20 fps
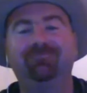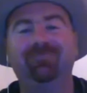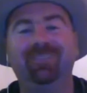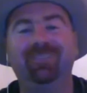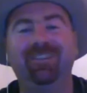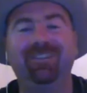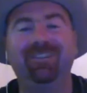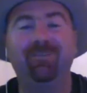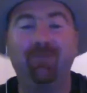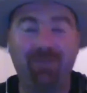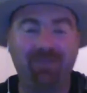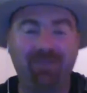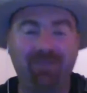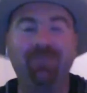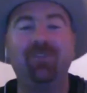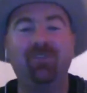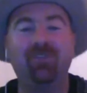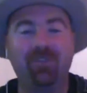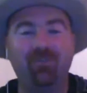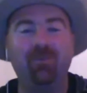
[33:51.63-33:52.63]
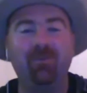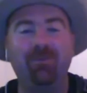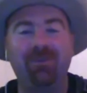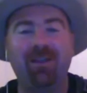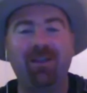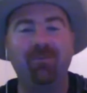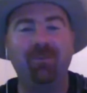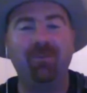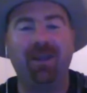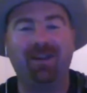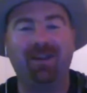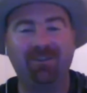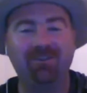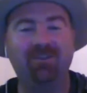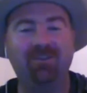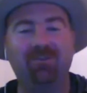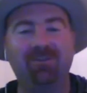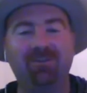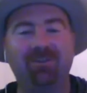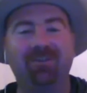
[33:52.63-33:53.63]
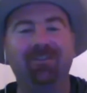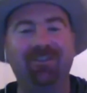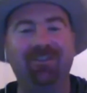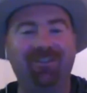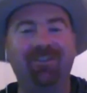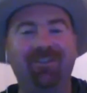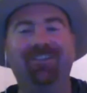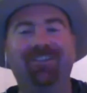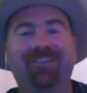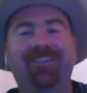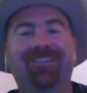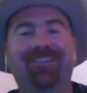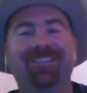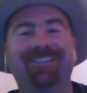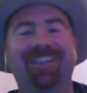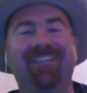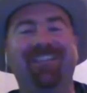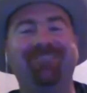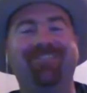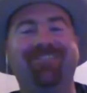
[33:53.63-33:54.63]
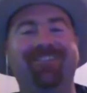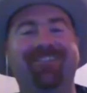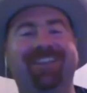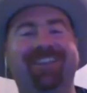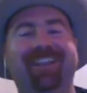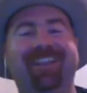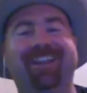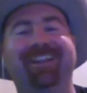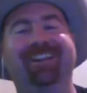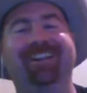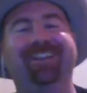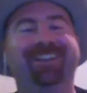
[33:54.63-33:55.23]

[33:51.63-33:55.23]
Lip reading: Well, you will come back. It's all good. I'll see everyone later.